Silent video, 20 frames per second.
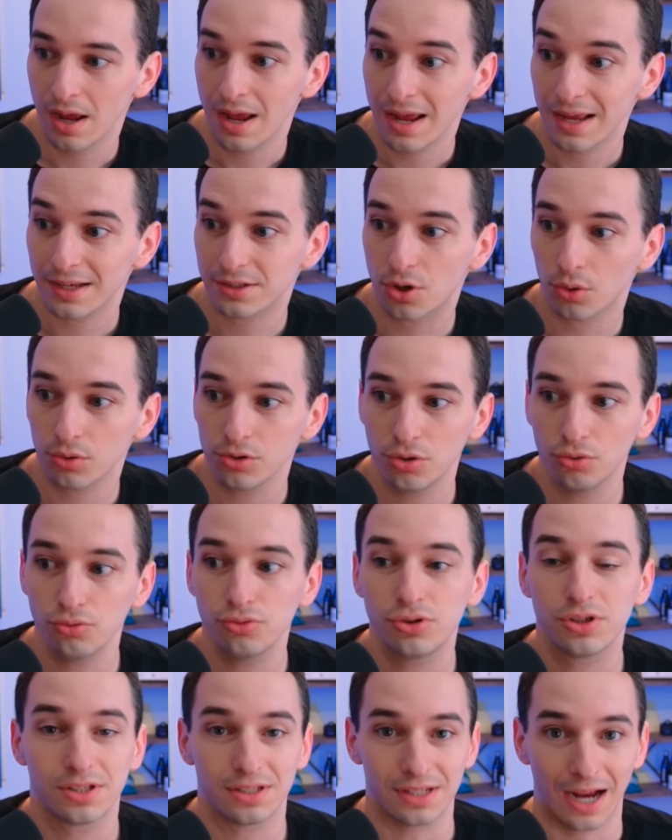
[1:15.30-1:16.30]
is going to
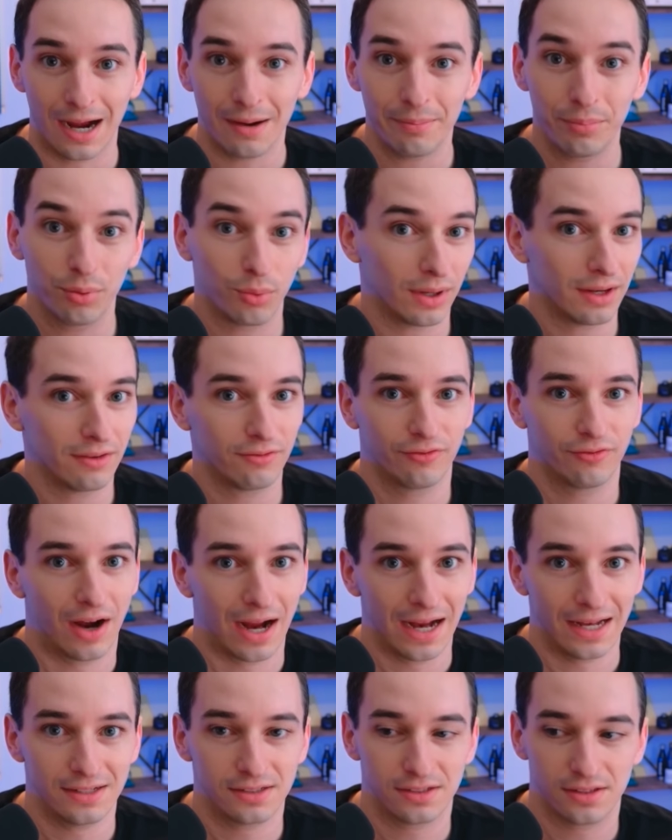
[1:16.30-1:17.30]
stop when it
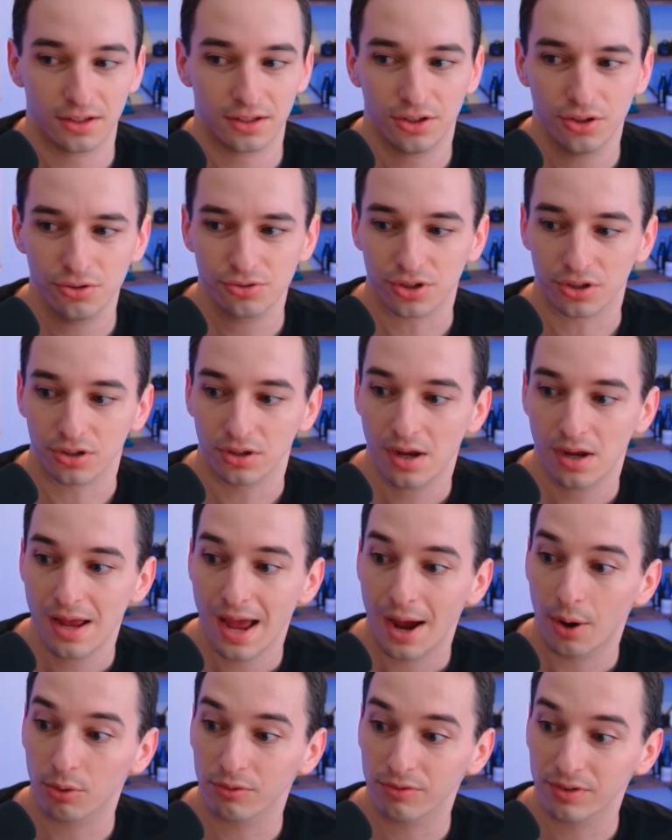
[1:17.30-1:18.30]
finds the user.
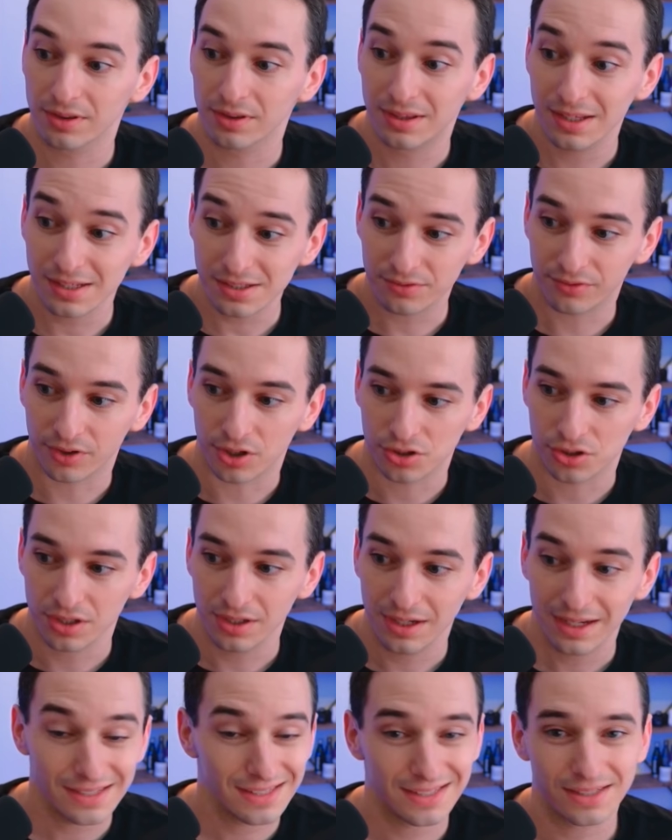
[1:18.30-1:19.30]
However, this version
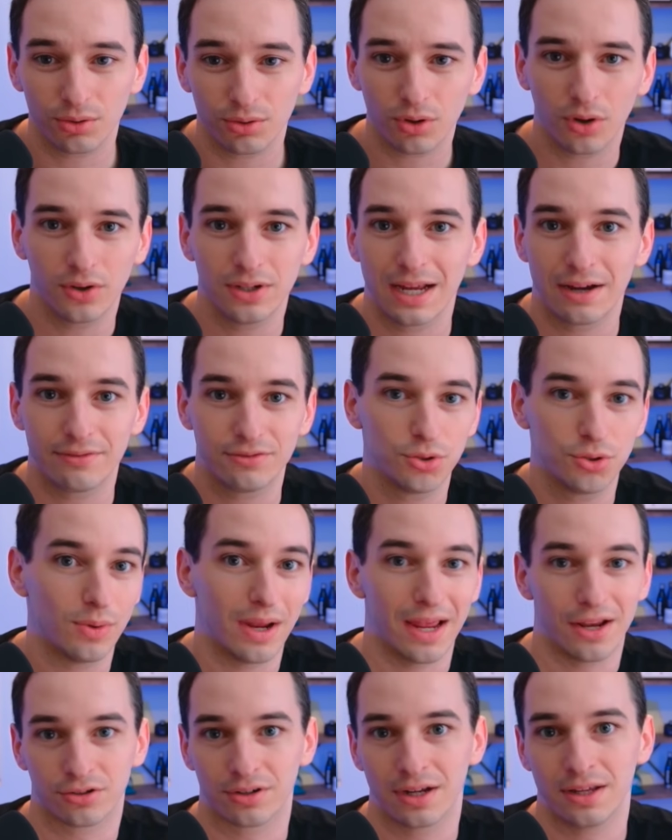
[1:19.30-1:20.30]
is still going to have to
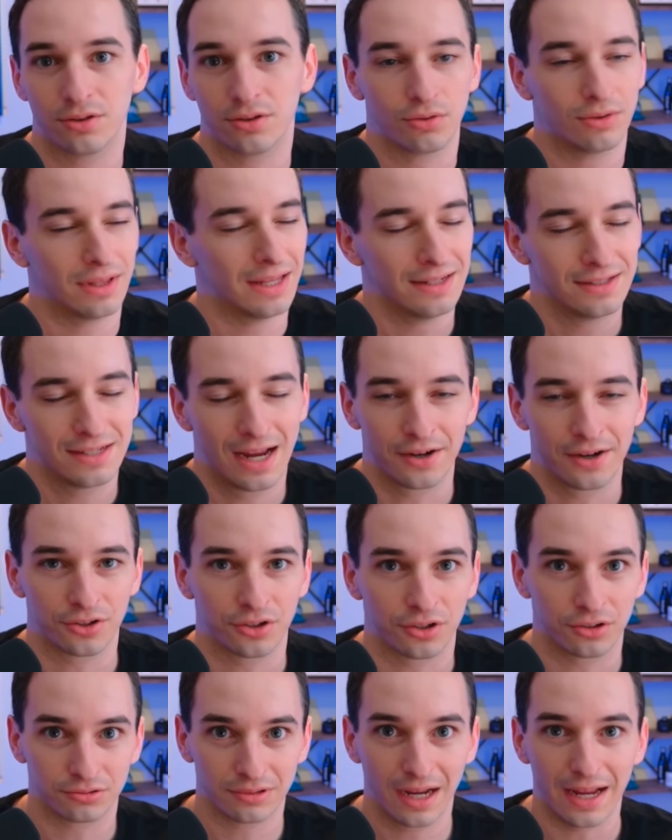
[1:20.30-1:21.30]
iterate through the entire
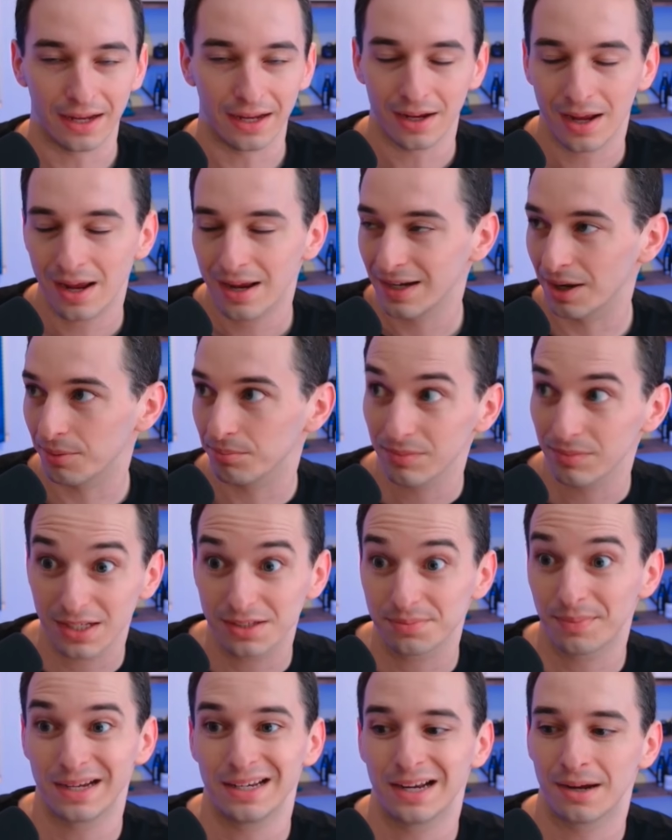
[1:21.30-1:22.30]
array. Now, this
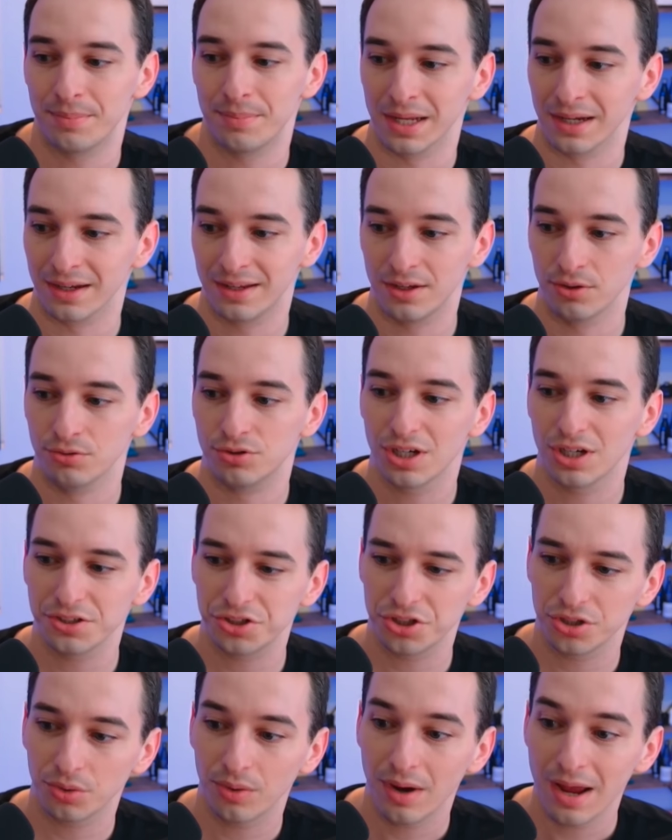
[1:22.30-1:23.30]
might not be a huge
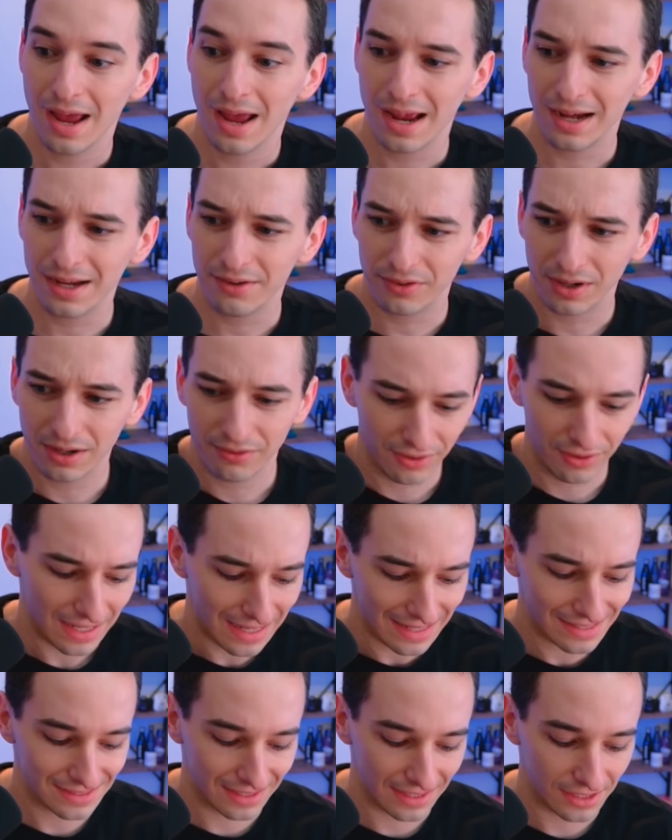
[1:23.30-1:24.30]
issue, and even if it
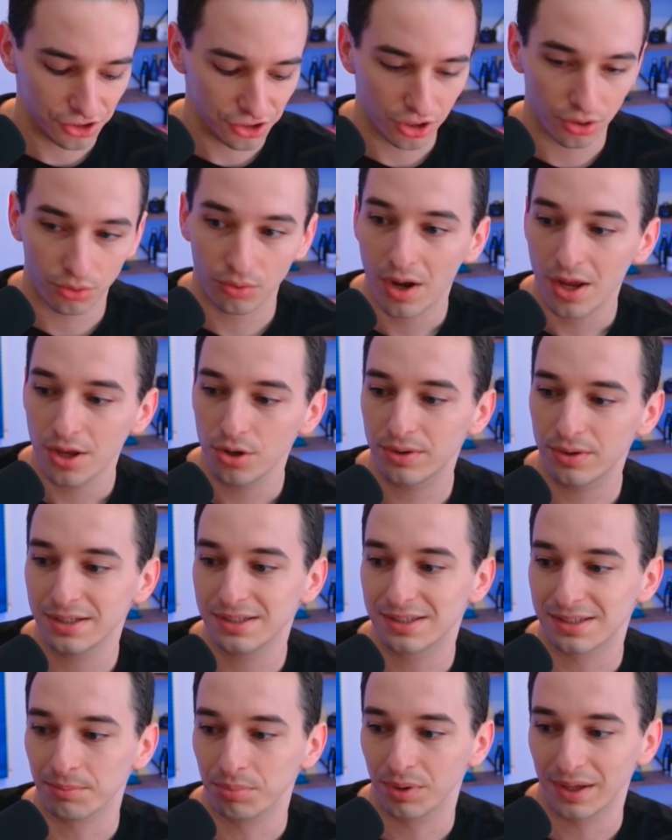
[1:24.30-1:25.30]
is an issue, you can
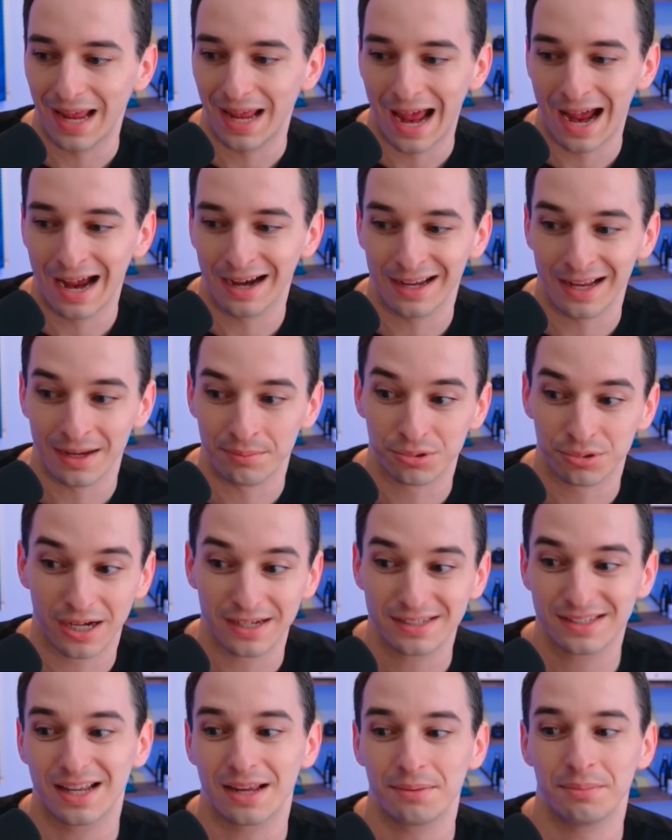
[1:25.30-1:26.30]
simply add a break
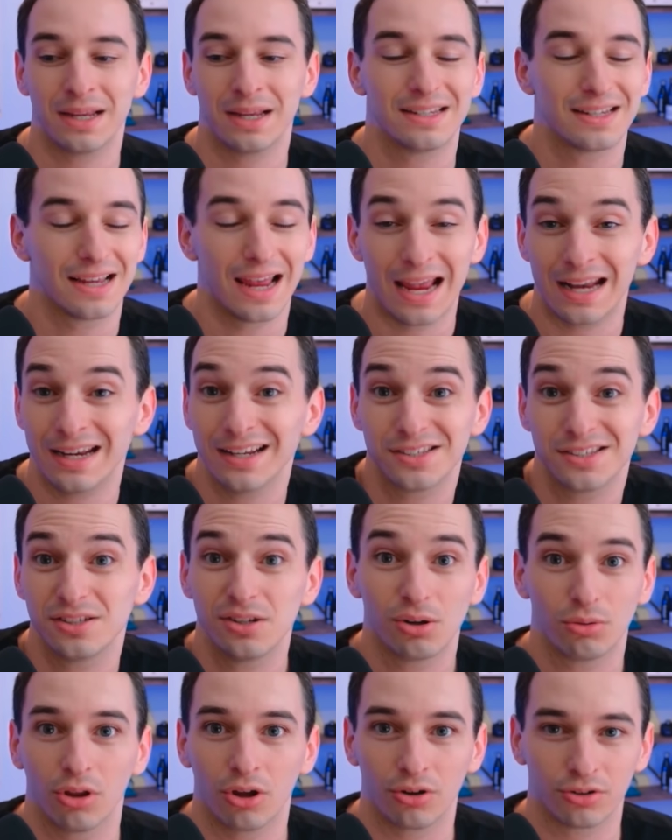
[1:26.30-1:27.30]
statement and it's
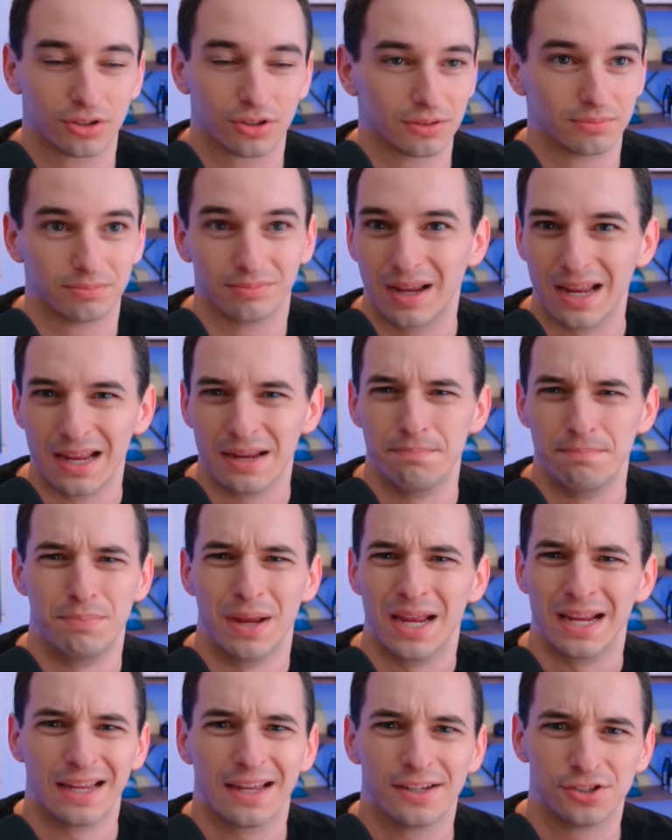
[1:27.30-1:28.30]
no longer a
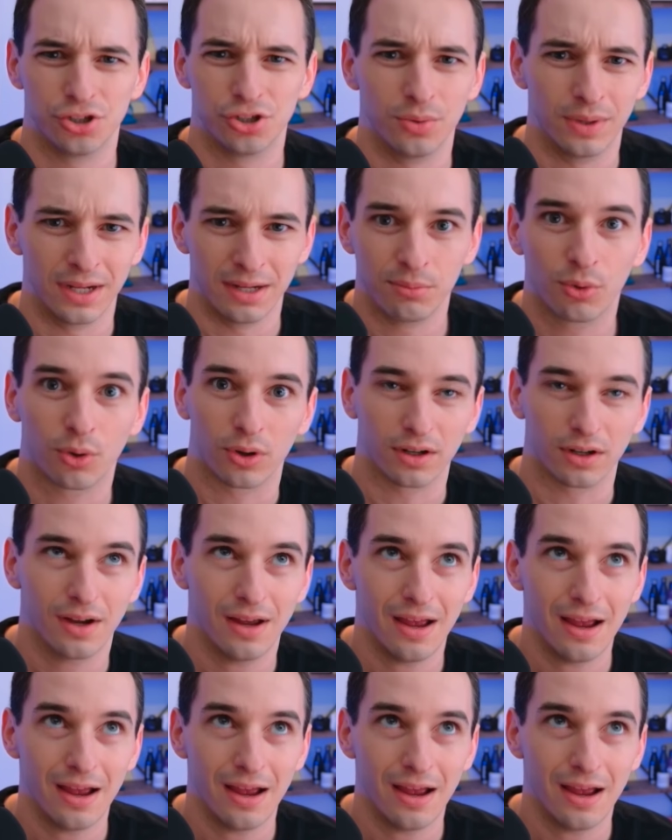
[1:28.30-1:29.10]
big issue anymore.